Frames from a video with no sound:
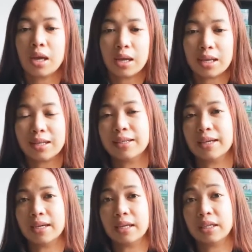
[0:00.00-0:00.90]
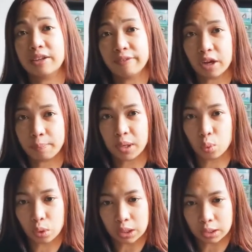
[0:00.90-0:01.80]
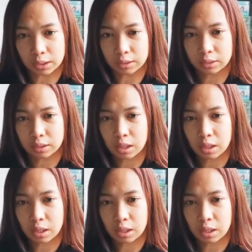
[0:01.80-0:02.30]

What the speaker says: In the developing world,